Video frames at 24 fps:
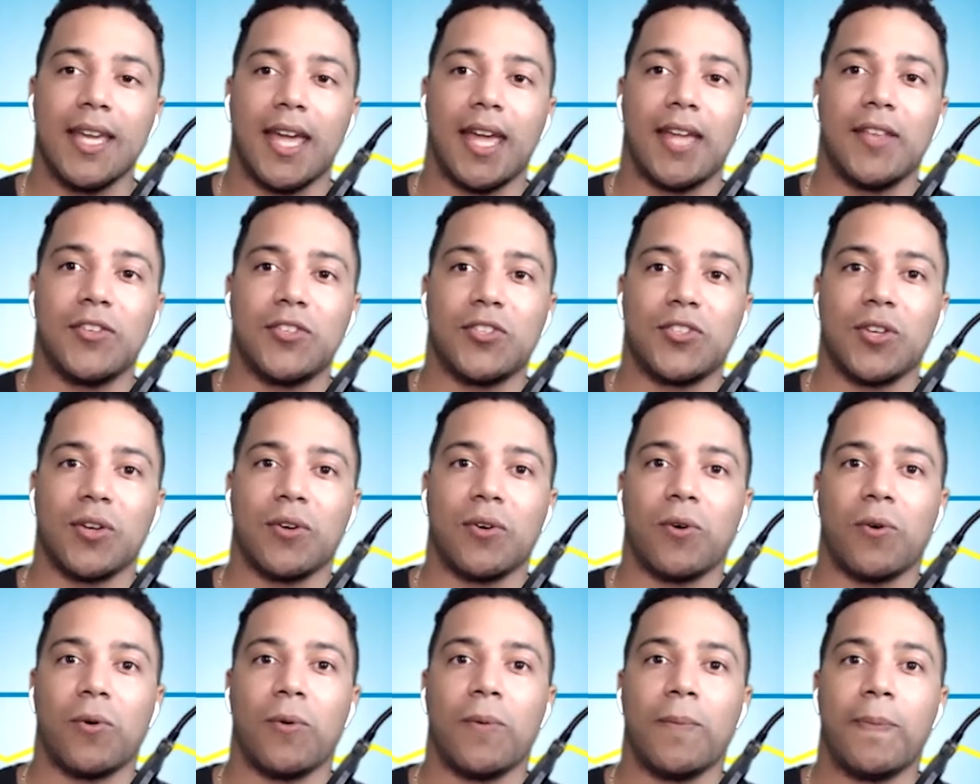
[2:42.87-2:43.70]
And
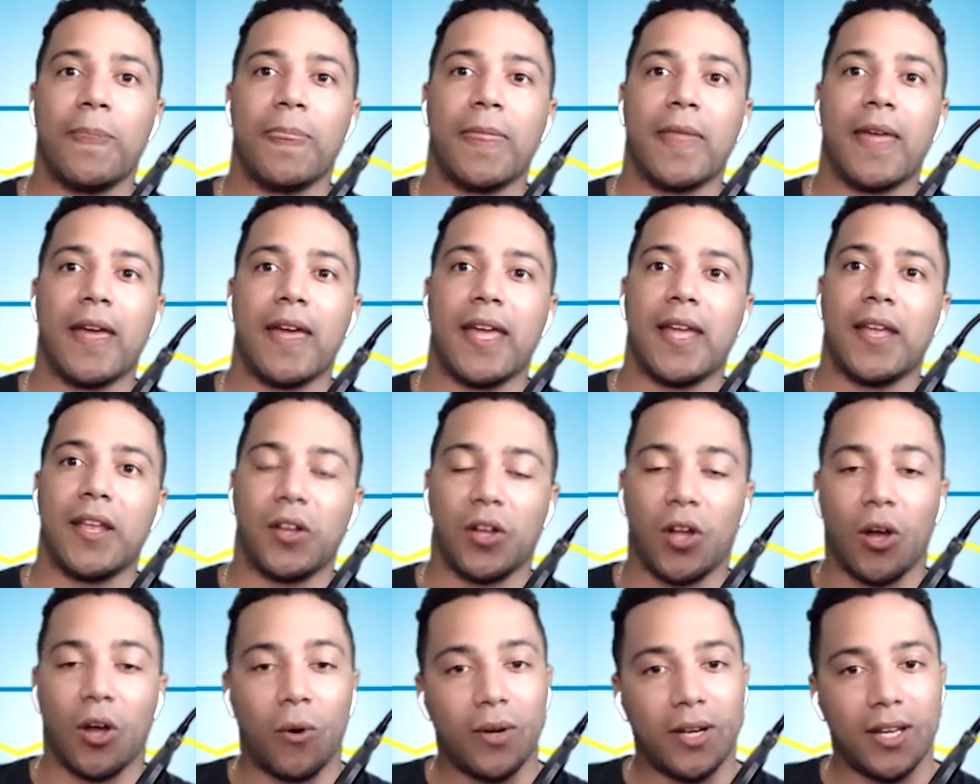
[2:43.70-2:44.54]
so
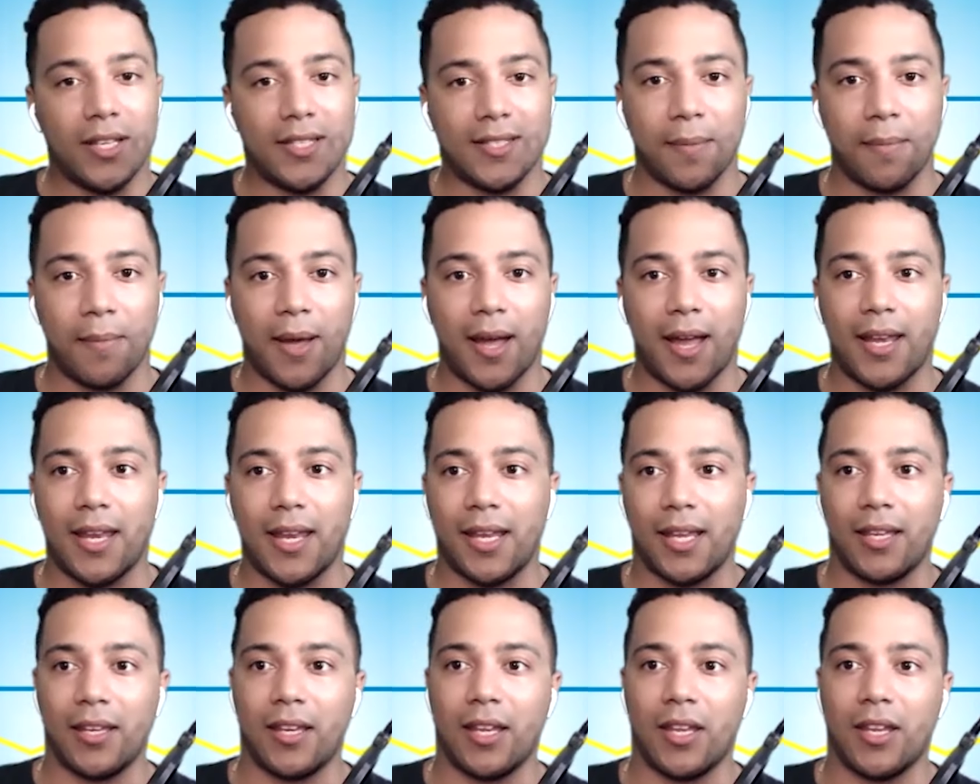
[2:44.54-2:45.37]
going into
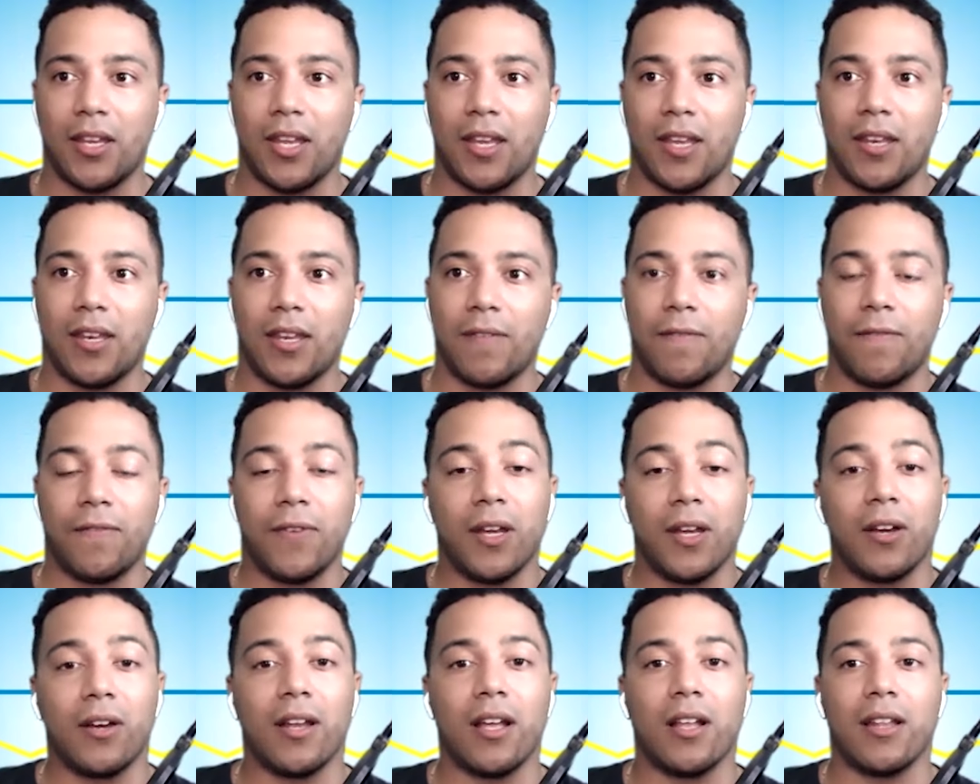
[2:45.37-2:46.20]
mining and
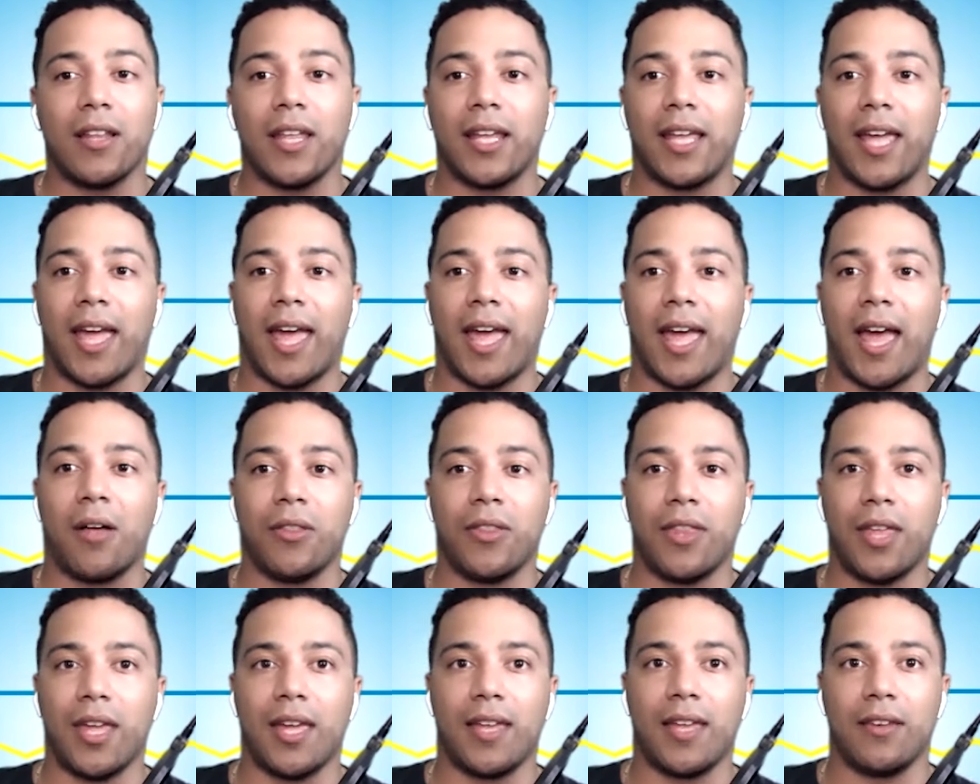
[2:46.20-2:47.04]
figuring out how
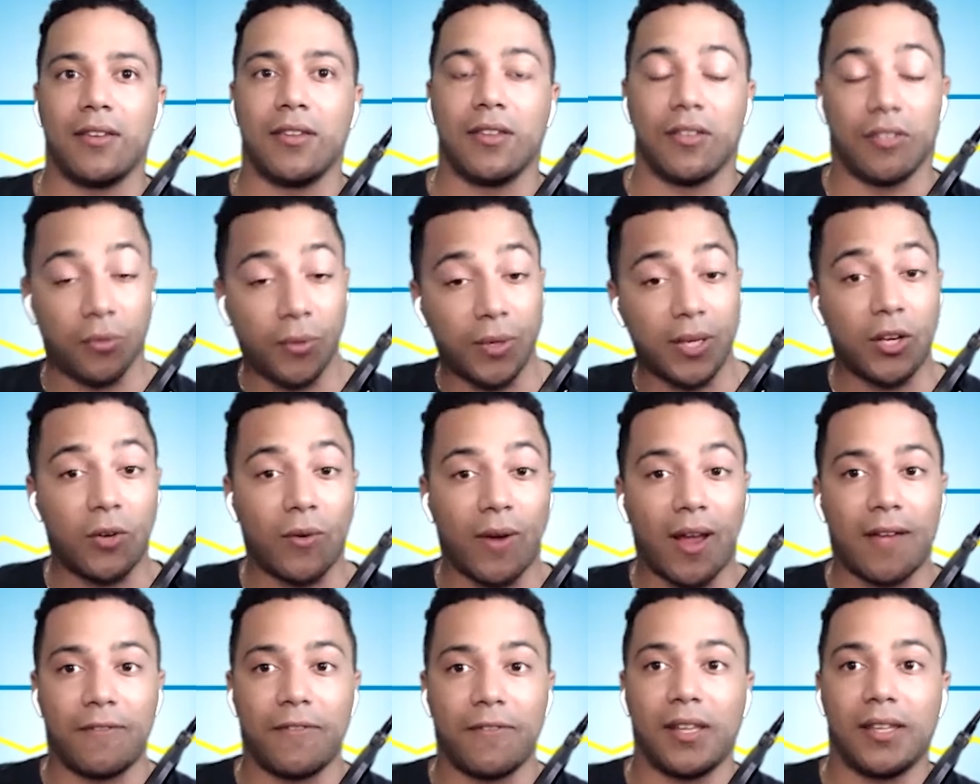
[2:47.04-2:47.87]
the 3D
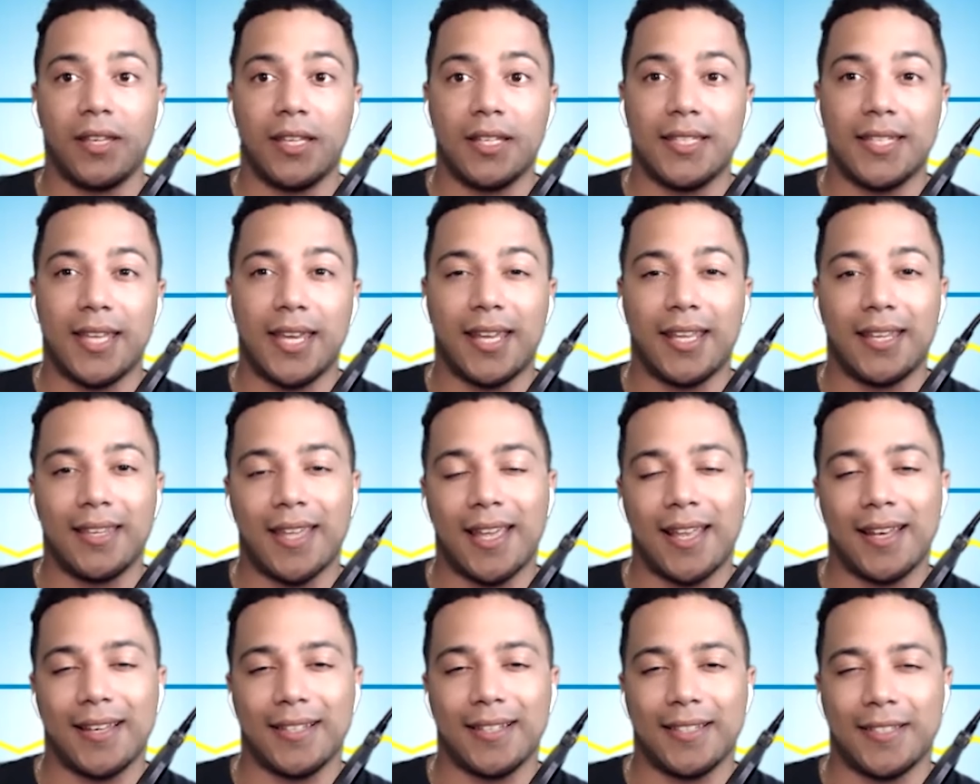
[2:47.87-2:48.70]
graphing and then taking
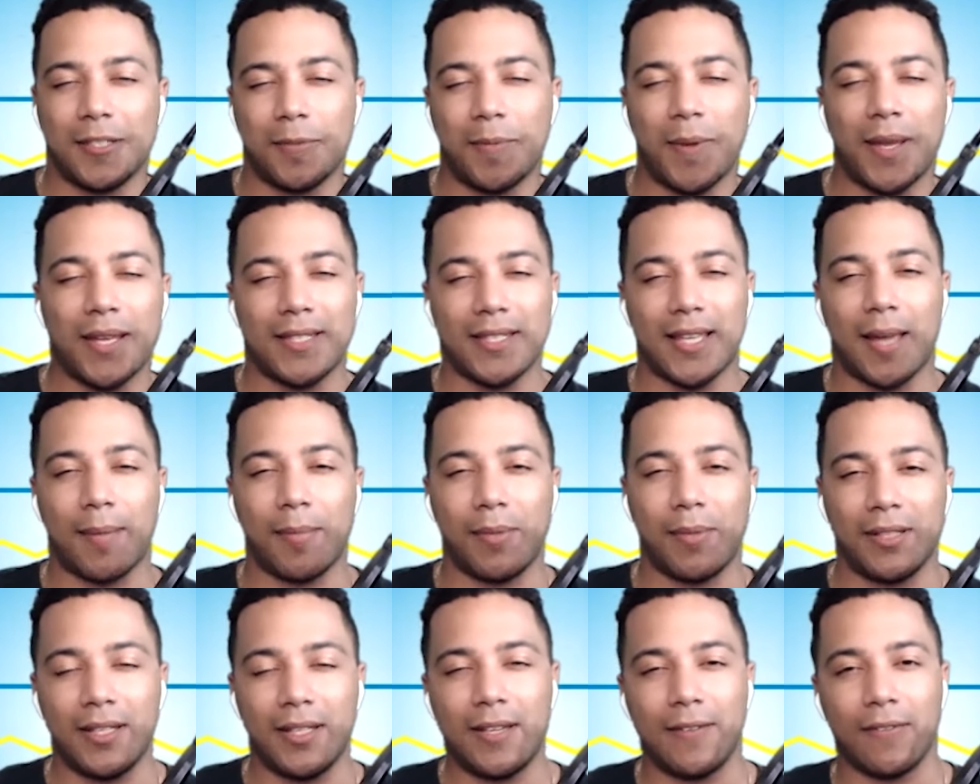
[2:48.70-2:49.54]
that space, I
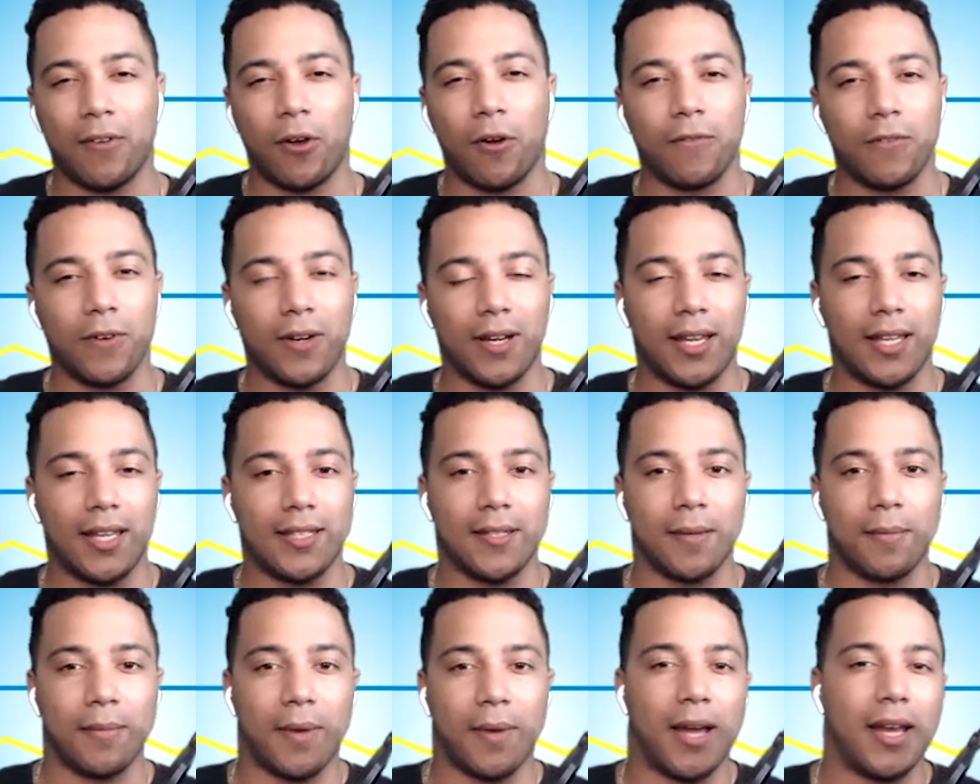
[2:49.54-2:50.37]
believe, over
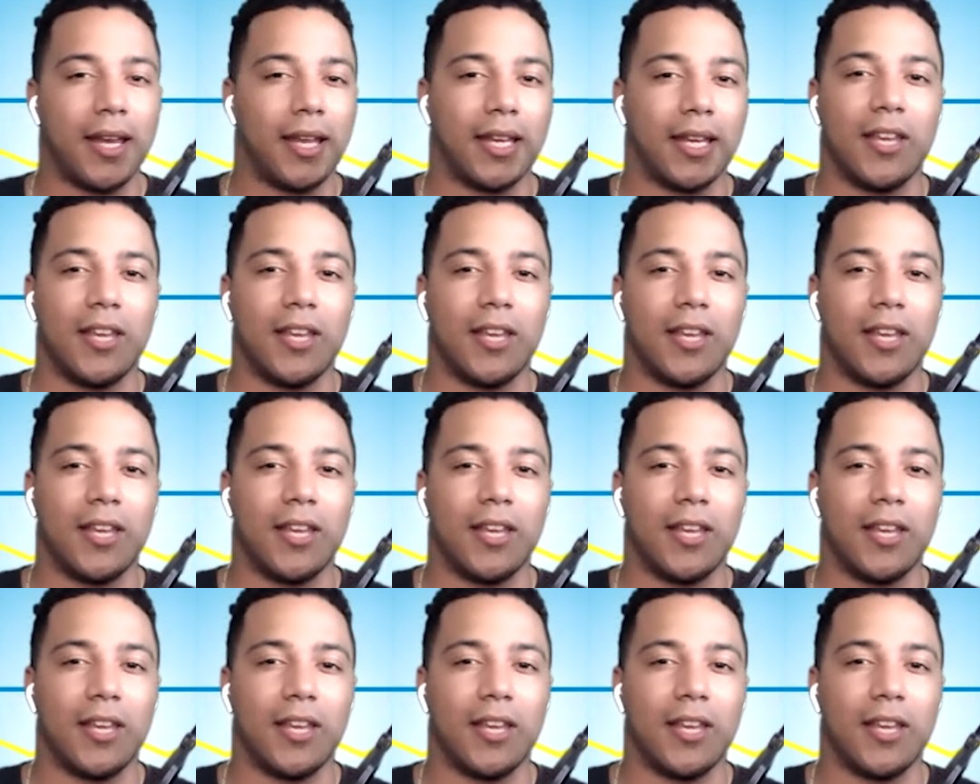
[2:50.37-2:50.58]
into mining.